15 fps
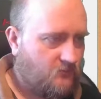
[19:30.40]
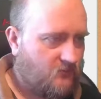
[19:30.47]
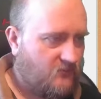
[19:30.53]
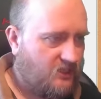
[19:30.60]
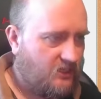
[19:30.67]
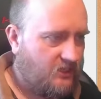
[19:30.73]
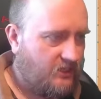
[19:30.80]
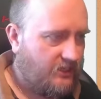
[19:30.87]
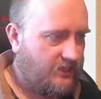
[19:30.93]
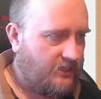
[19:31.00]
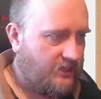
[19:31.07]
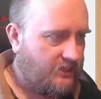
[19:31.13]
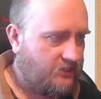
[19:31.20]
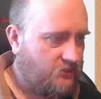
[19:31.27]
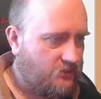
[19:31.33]
Did I
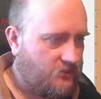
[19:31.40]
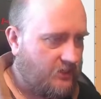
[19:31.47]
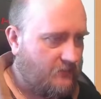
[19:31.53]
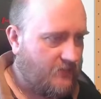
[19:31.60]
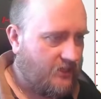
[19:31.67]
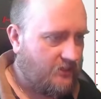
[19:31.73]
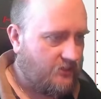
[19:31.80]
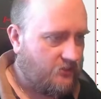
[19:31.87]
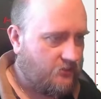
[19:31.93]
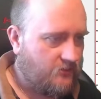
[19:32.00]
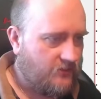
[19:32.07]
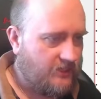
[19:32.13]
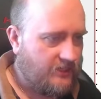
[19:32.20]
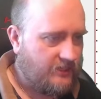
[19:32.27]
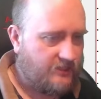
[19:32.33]
actually manage to
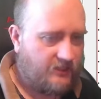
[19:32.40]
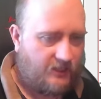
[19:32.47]
delete